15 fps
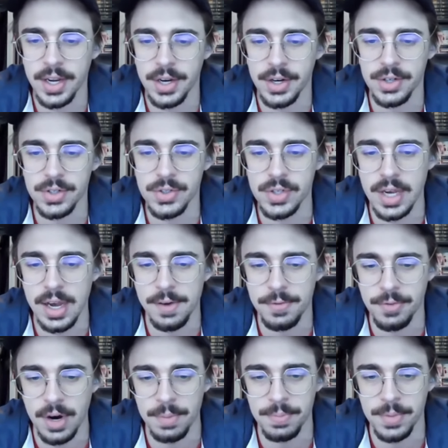Here's
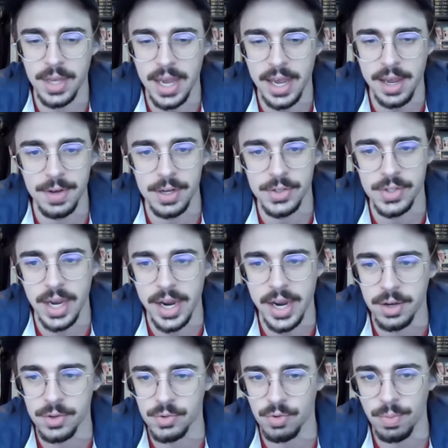from the
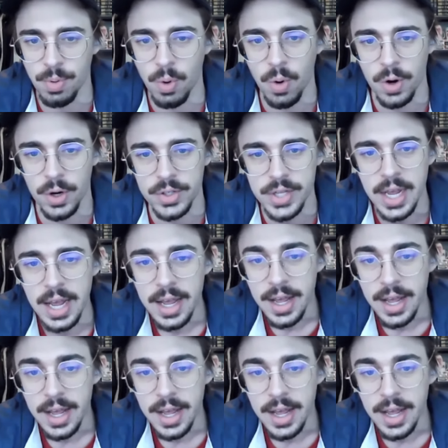AFL-CIO's report.